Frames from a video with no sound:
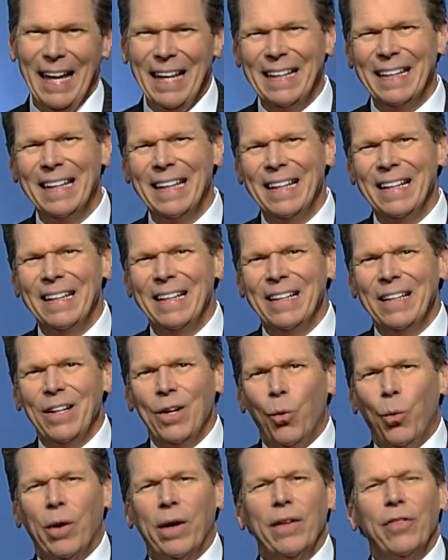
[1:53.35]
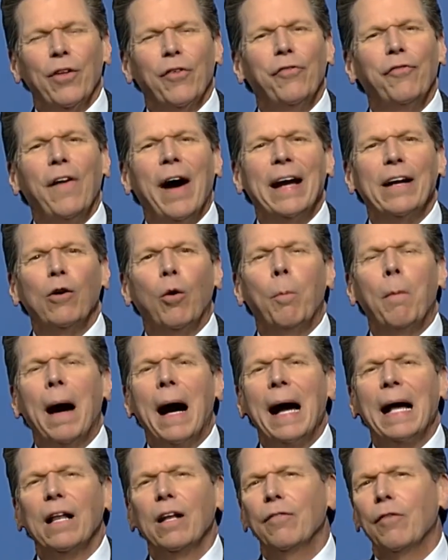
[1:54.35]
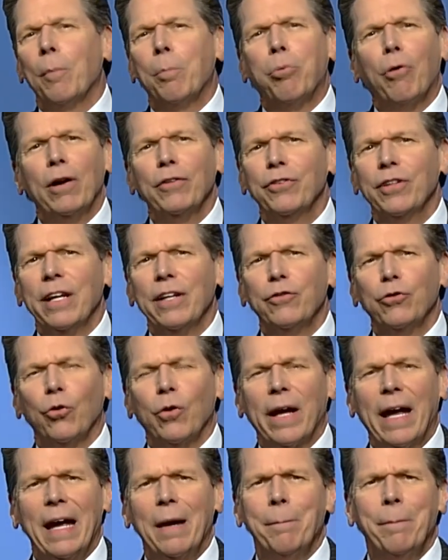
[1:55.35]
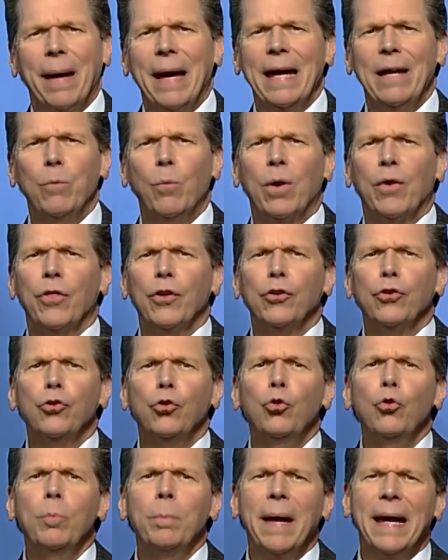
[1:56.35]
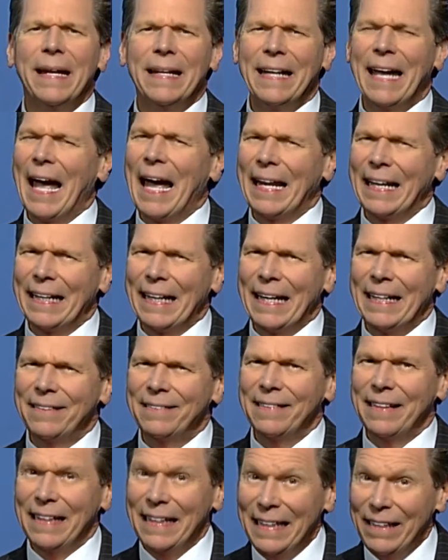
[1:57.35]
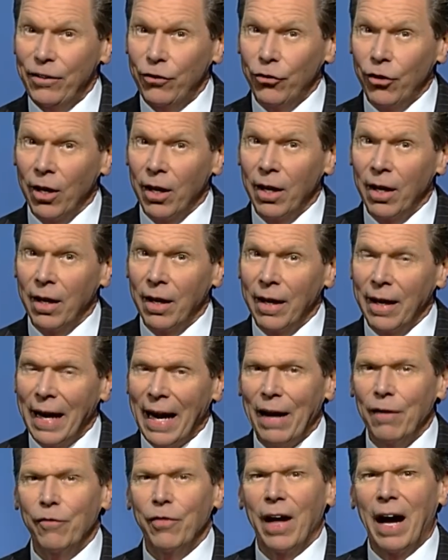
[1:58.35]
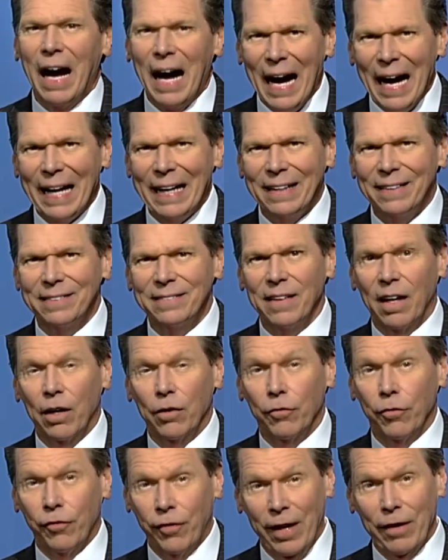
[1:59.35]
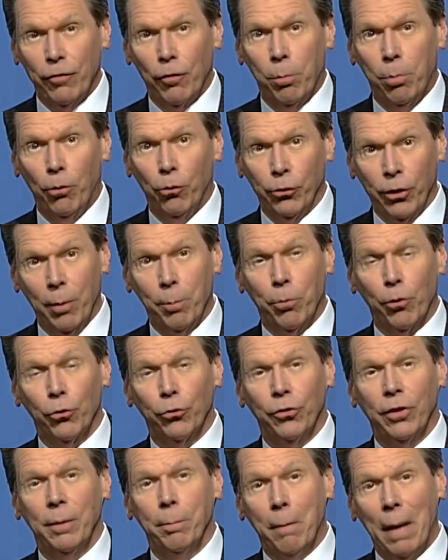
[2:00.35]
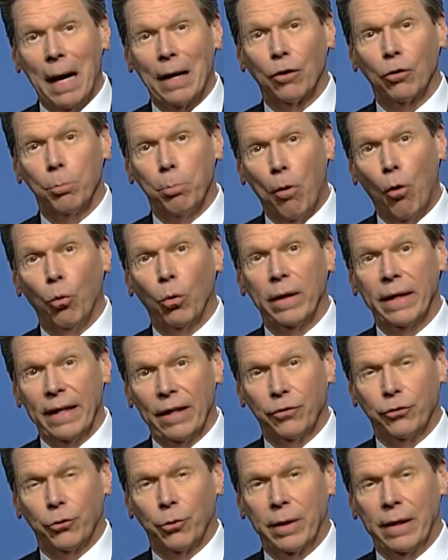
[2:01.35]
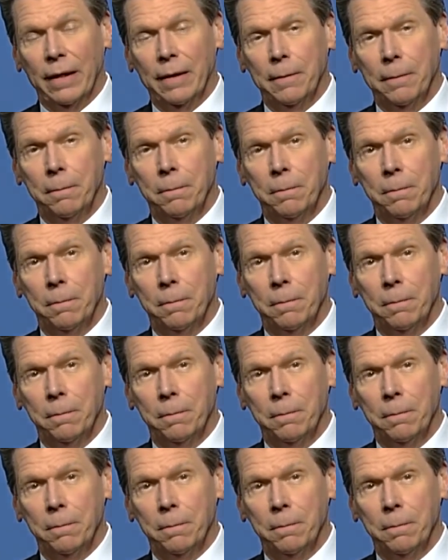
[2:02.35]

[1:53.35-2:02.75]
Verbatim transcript: And we're in the final mile of a presidential campaign where the two main candidates each have the highest unfavorable numbers in modern polling history.